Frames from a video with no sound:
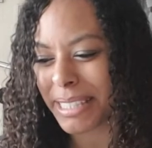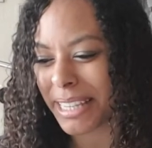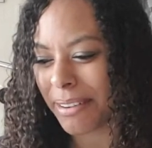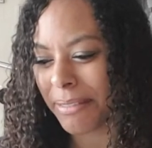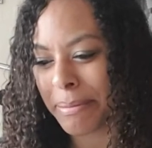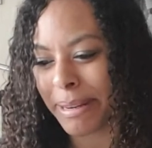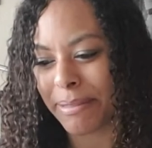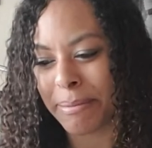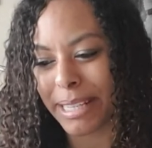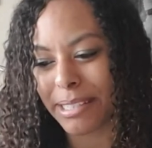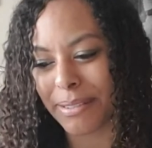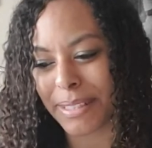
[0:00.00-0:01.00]
It's kind of a bit of a
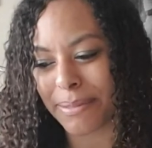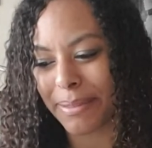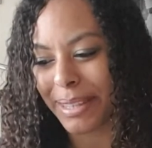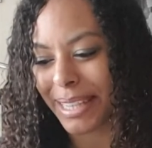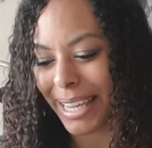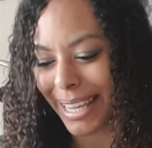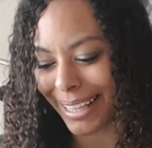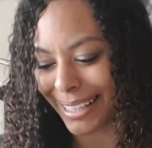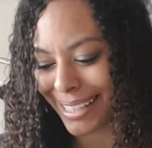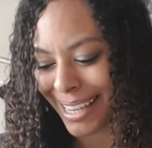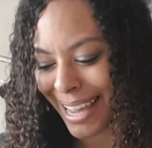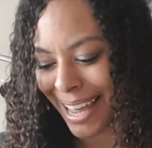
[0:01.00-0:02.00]
mixture of different
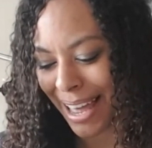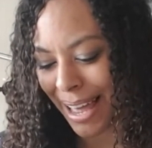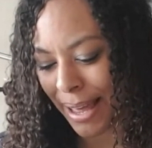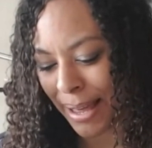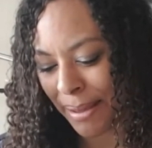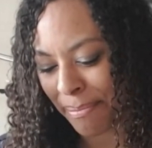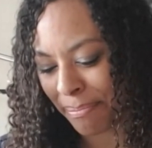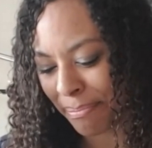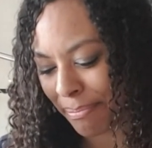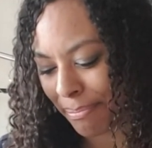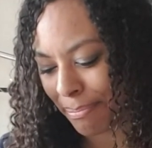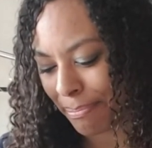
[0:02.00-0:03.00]
things,
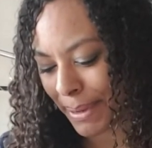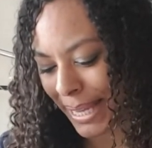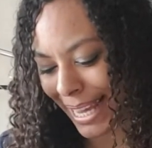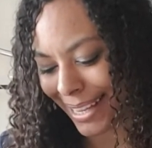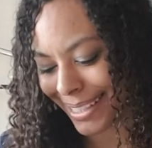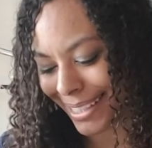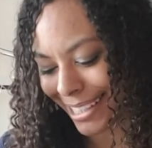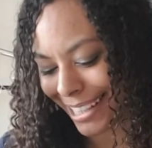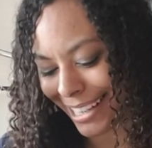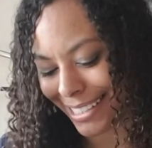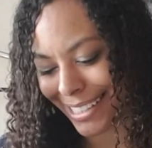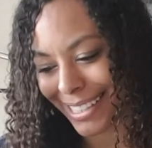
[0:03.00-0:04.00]
but yes,
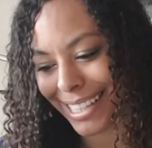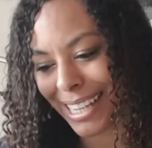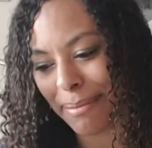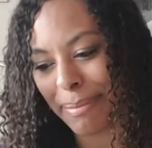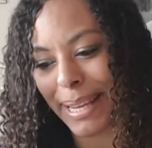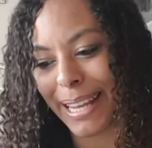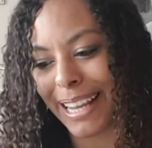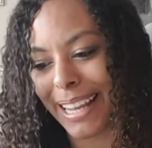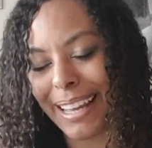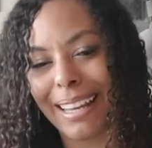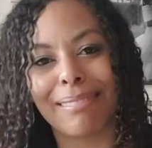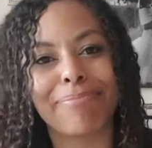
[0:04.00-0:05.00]
it's just going to
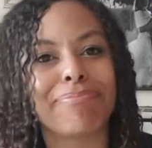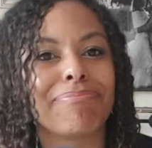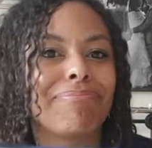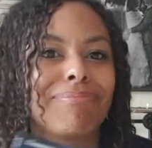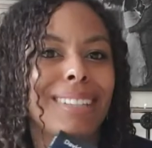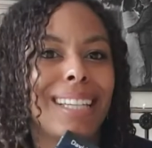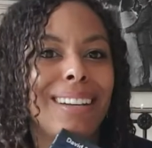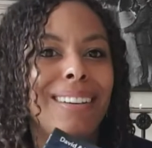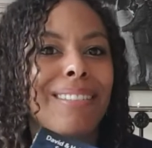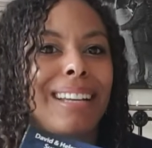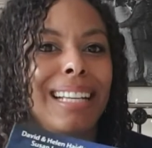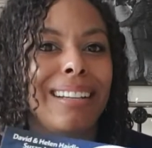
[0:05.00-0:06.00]
be
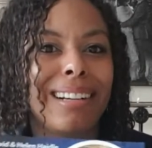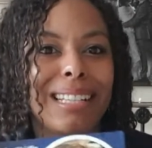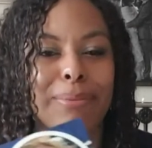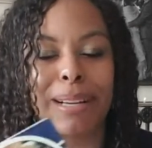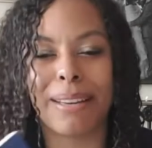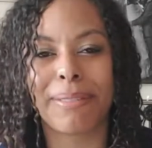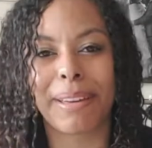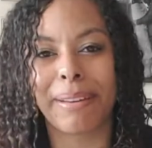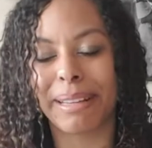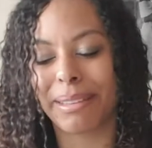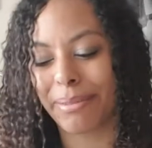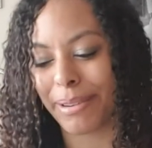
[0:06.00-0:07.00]
a really nice way of
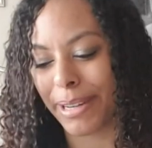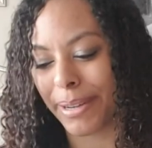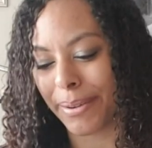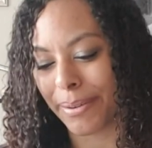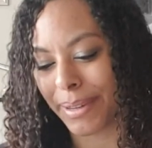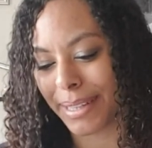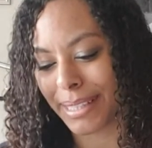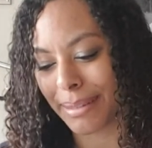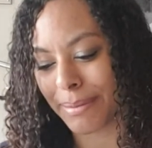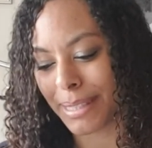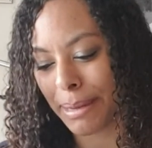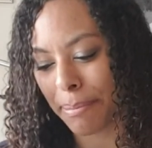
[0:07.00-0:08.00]
going through
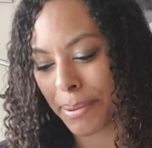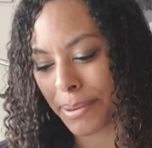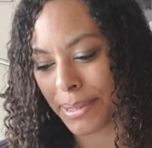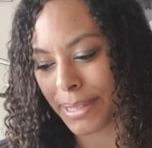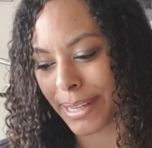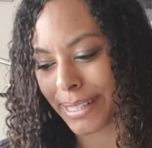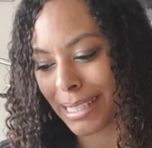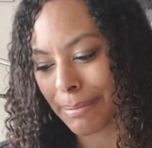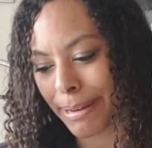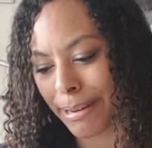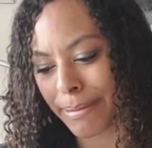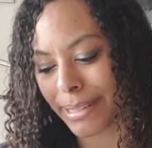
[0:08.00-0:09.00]
some simple science
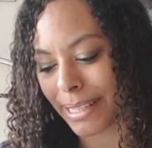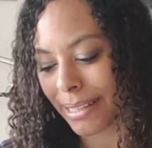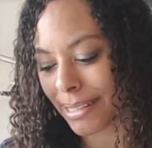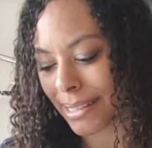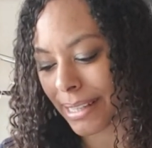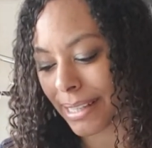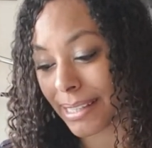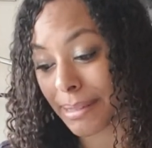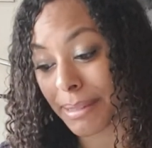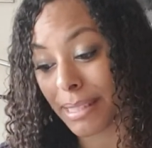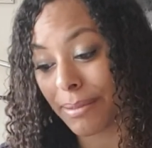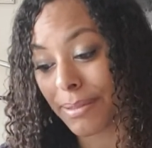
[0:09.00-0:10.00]
experiments. It looks like there's
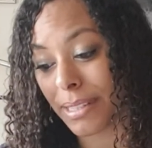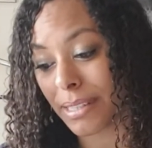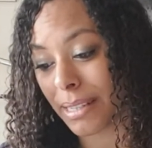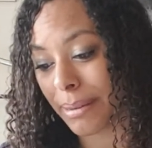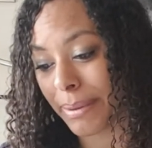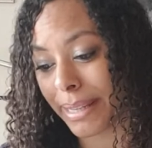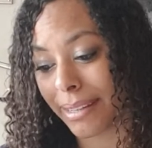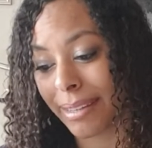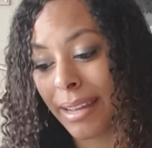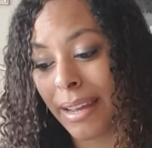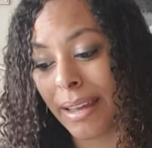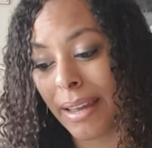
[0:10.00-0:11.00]
some stuff to do with
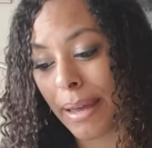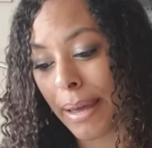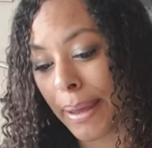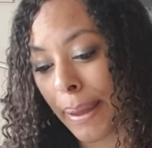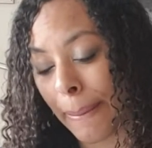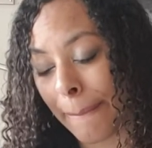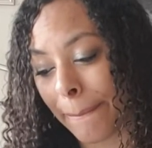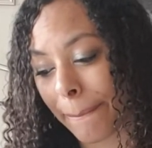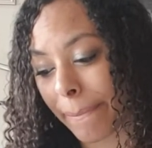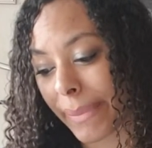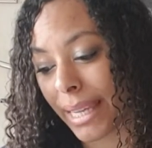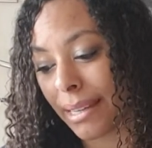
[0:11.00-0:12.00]

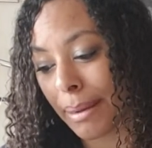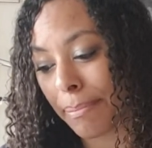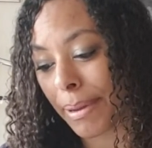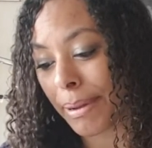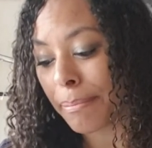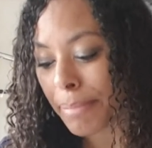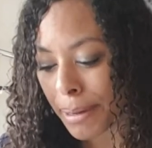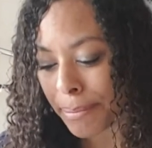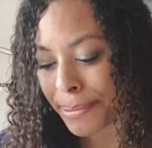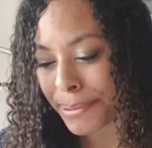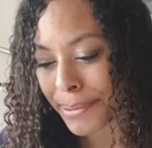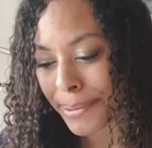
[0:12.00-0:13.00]
like blowing
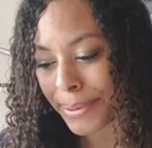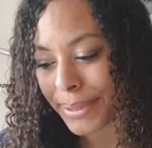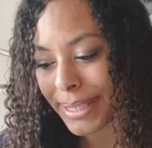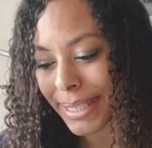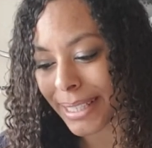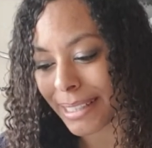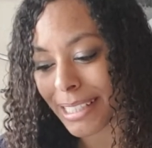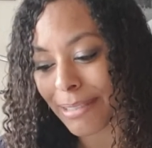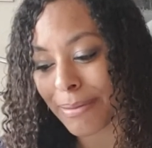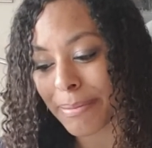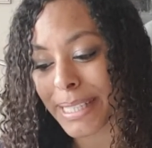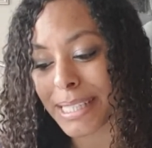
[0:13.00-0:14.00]
bubbles and
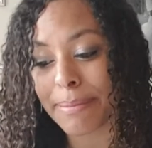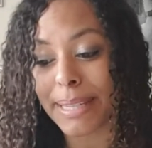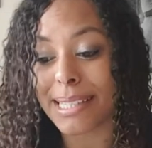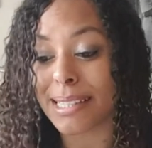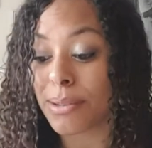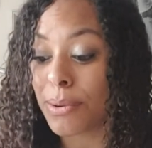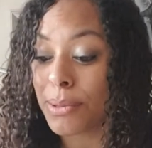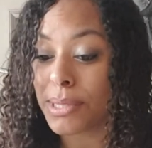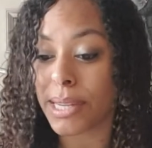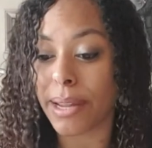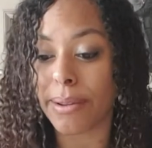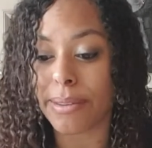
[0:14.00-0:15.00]
different bits and pieces.
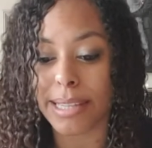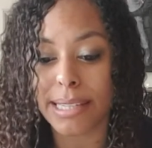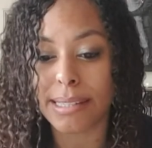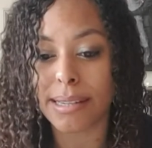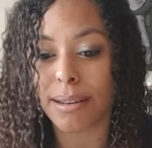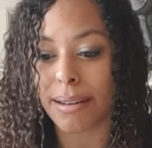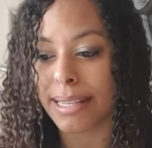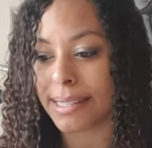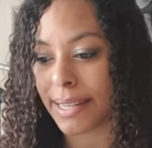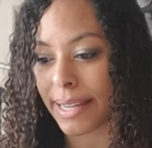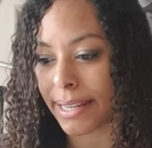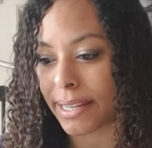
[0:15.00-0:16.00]
Also, this
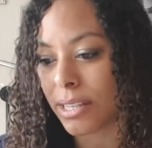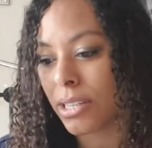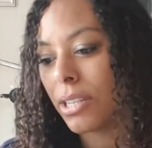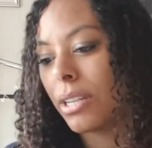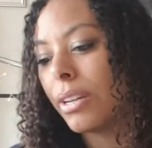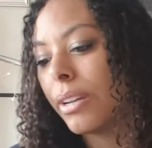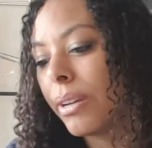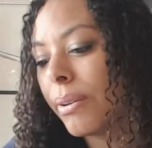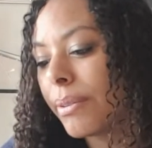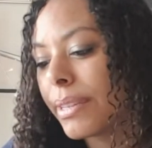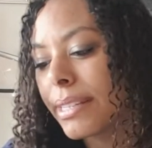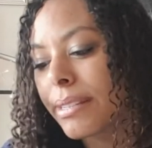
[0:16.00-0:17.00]
ties in
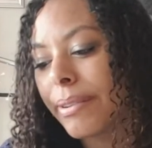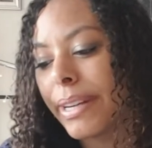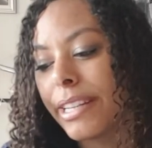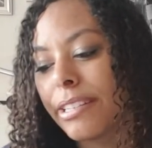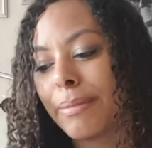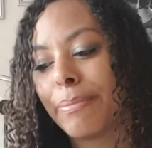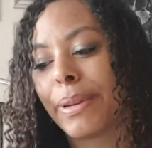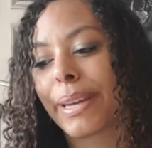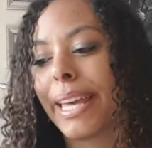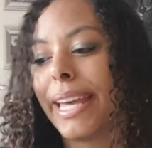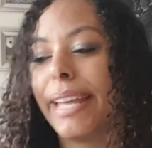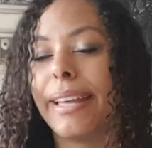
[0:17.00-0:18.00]
to this creation book
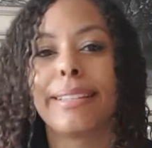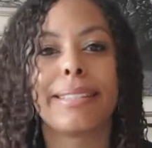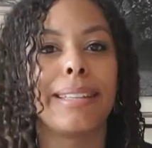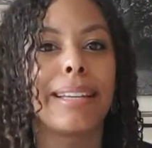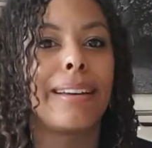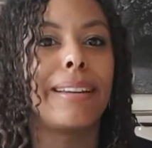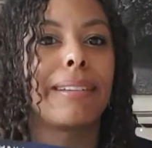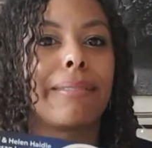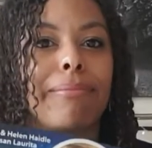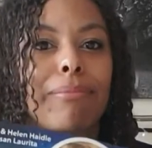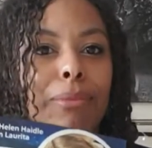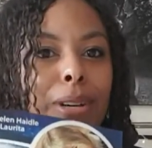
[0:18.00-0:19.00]
here, so they kind of
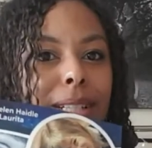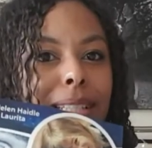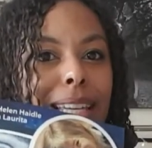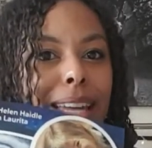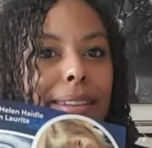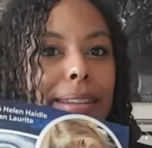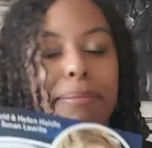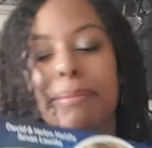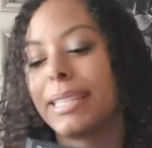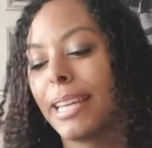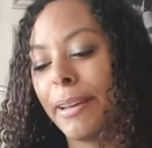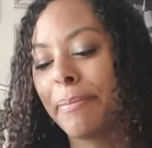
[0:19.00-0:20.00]
work together.
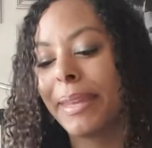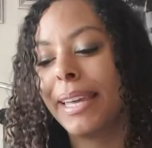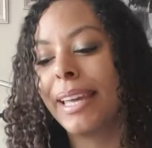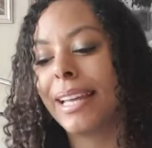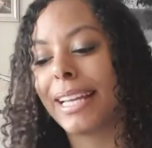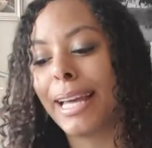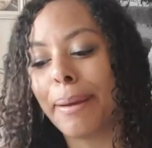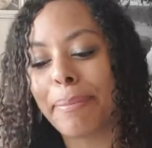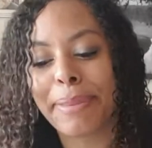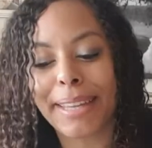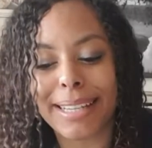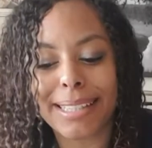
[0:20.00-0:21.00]
So yeah,
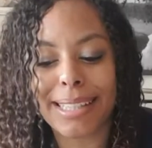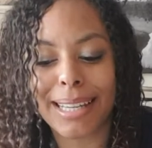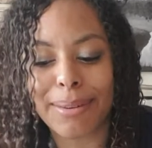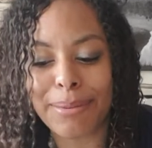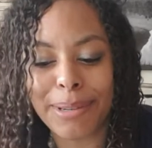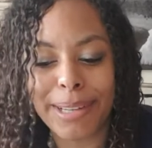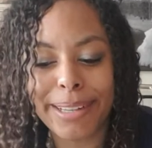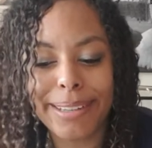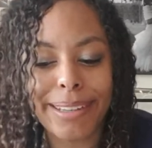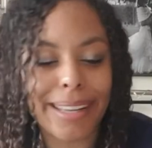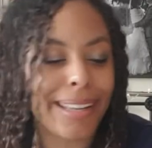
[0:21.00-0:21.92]
that's that one.